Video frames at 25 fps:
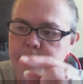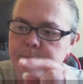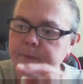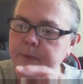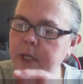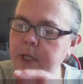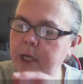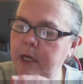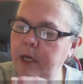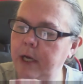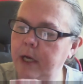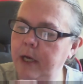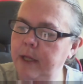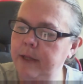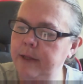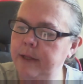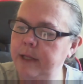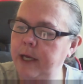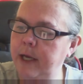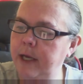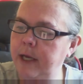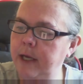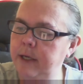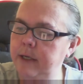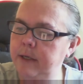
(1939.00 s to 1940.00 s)
and
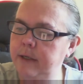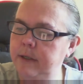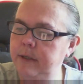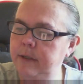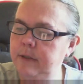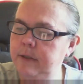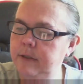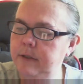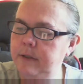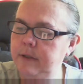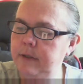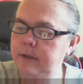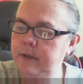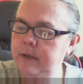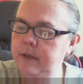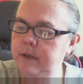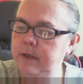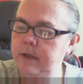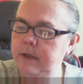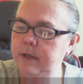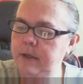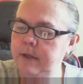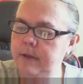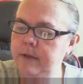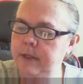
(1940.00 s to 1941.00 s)
then
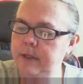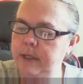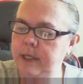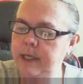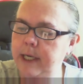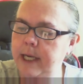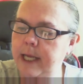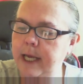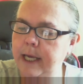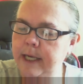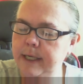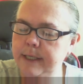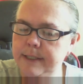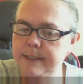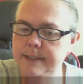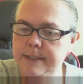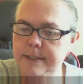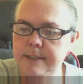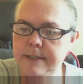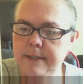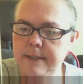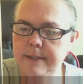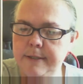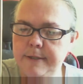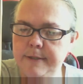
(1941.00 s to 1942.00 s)
the next
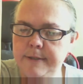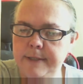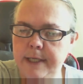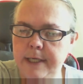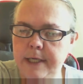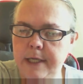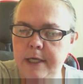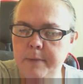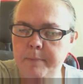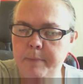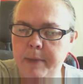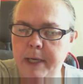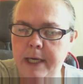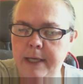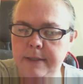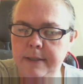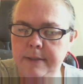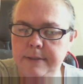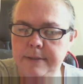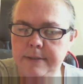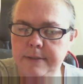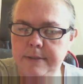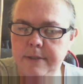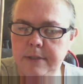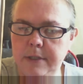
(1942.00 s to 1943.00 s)
thinner
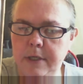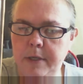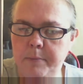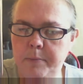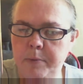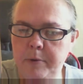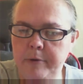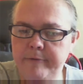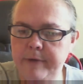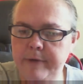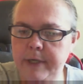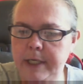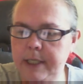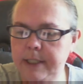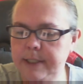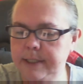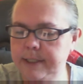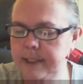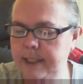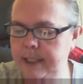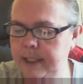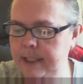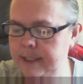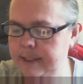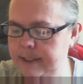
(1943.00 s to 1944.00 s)
band above it
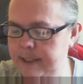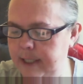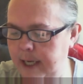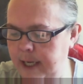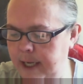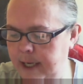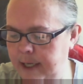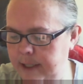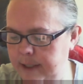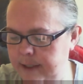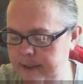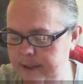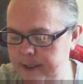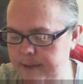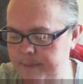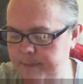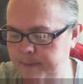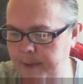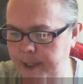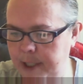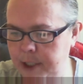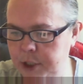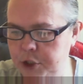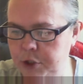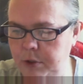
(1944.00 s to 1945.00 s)
is a
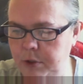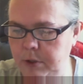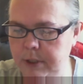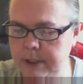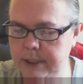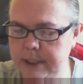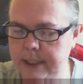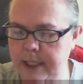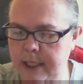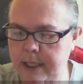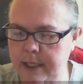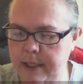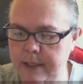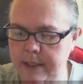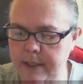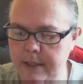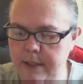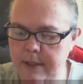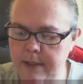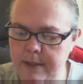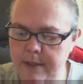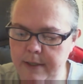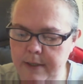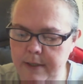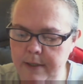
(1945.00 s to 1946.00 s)
specialty
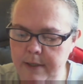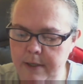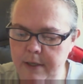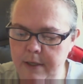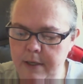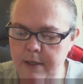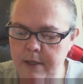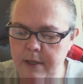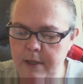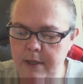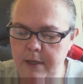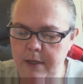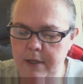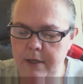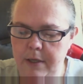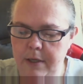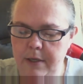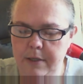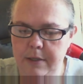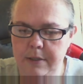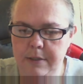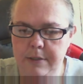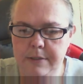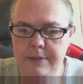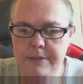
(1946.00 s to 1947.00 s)

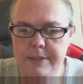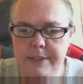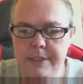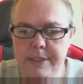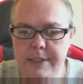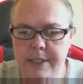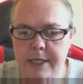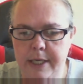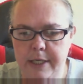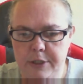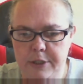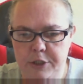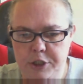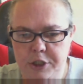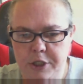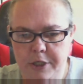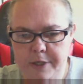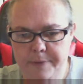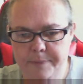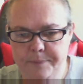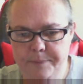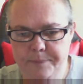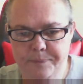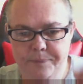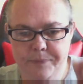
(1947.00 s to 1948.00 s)
stitch.
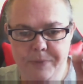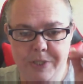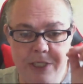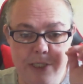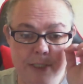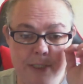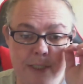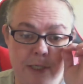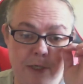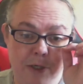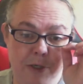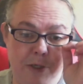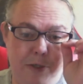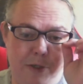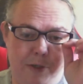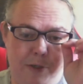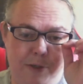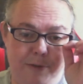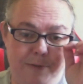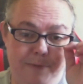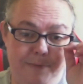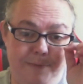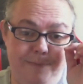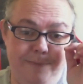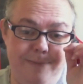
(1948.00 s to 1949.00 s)
So
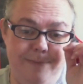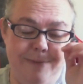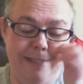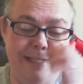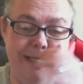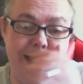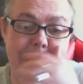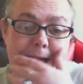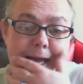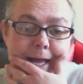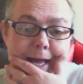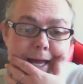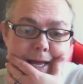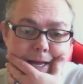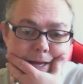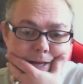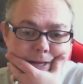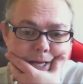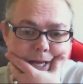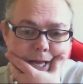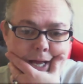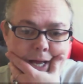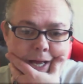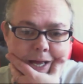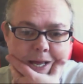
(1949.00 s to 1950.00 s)
yeah,
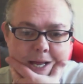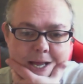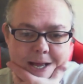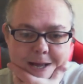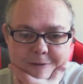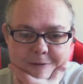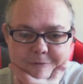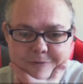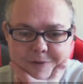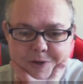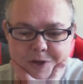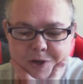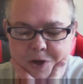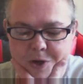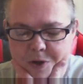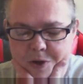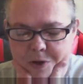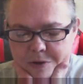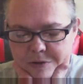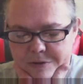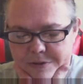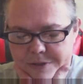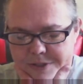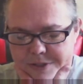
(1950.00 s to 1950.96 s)
I have got